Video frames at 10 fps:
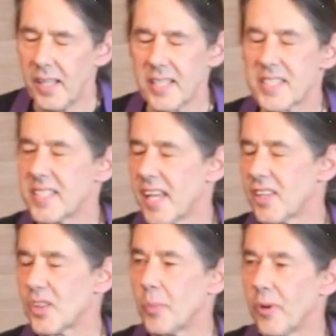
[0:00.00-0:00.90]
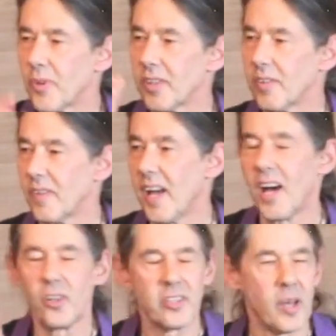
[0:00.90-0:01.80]
It's said that the Buddha
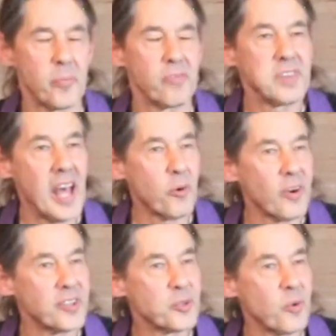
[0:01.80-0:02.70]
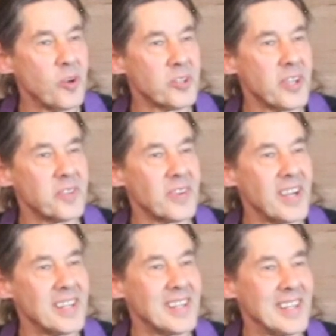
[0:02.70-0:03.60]
held up a flower and twirled it,
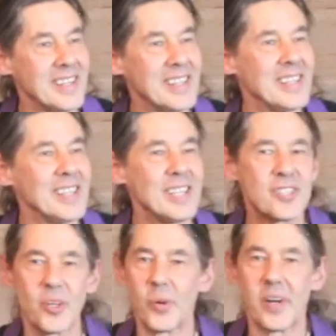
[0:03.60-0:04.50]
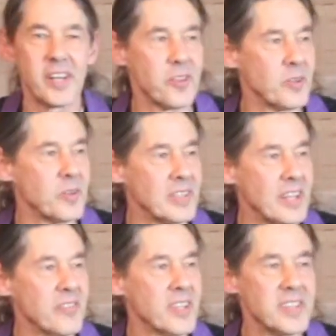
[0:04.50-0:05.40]
right? So another
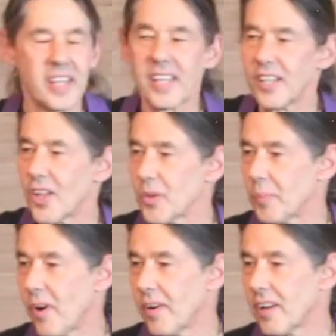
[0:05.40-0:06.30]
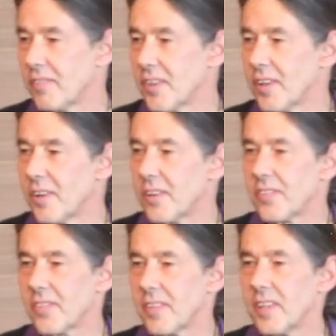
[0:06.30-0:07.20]
living thing, another part of the
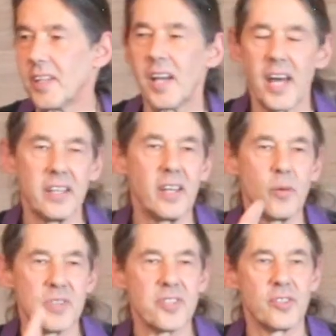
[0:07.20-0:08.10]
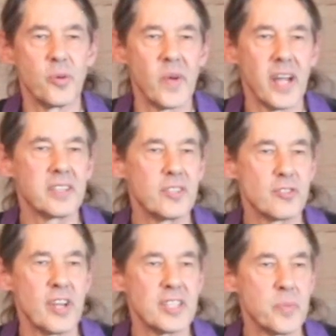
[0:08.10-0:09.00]
earth. And it was a direct
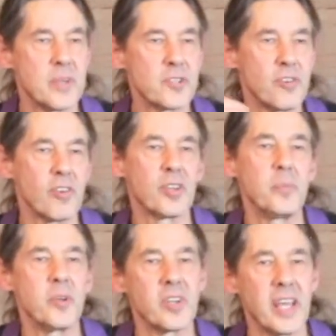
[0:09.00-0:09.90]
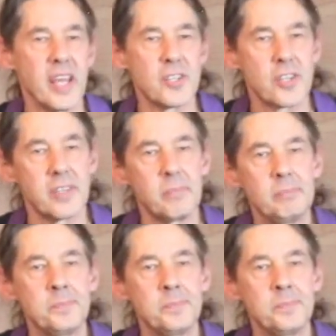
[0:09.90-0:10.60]
transmission or communication.